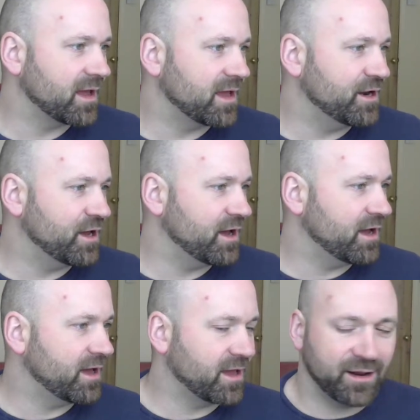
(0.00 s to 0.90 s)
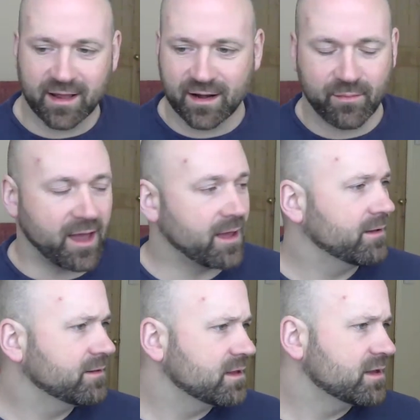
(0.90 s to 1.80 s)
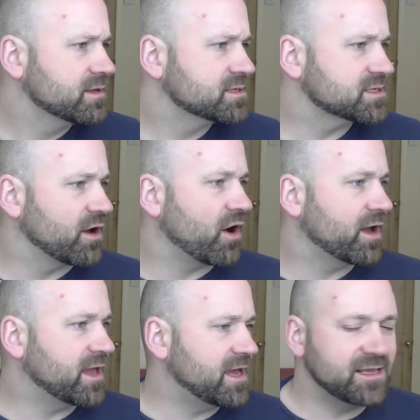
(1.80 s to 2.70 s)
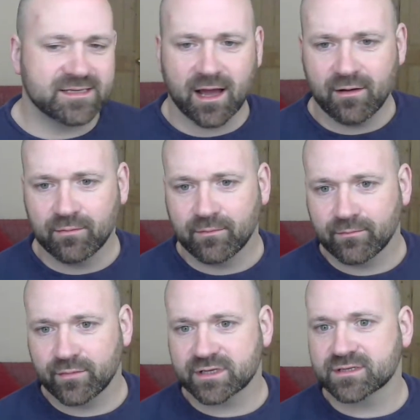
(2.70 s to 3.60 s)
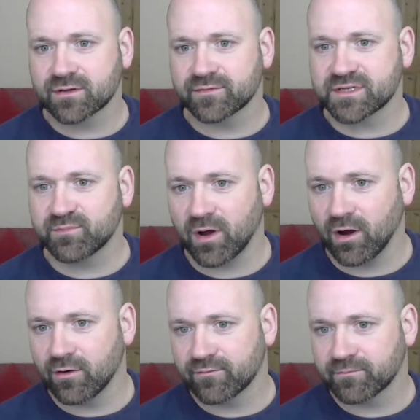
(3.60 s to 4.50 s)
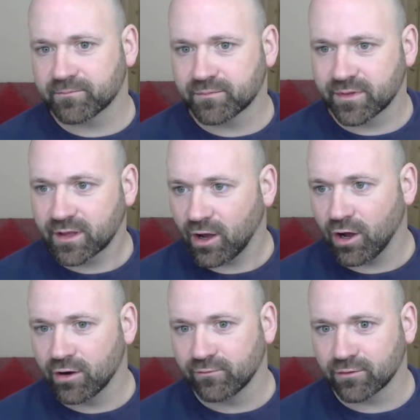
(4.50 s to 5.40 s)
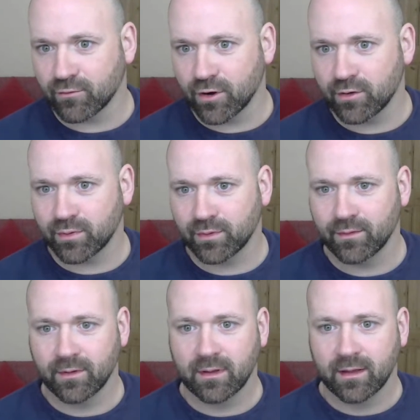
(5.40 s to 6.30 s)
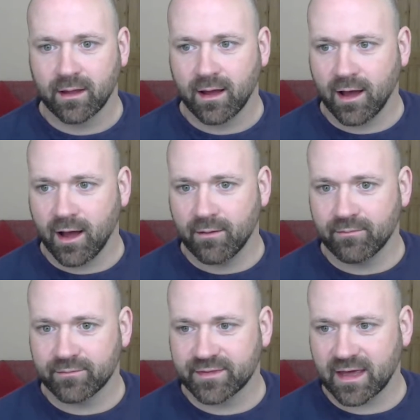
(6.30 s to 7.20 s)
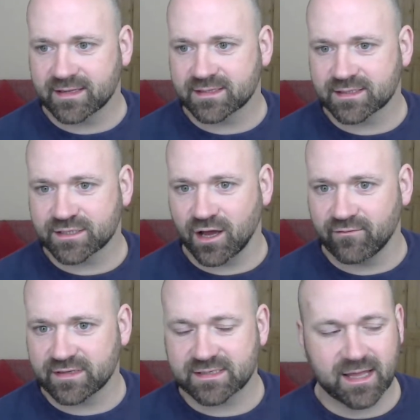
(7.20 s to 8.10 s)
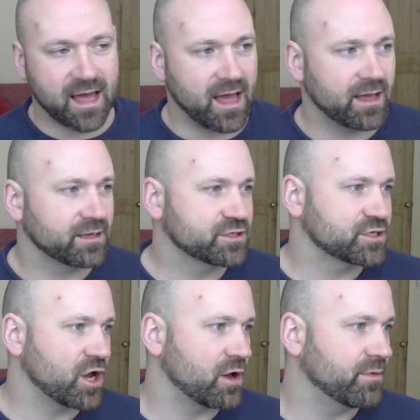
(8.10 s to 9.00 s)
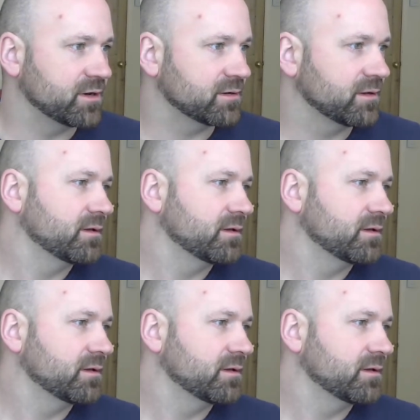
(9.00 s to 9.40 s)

in a bit. So AIDA, which is obviously part of the Carnival Group, they service their German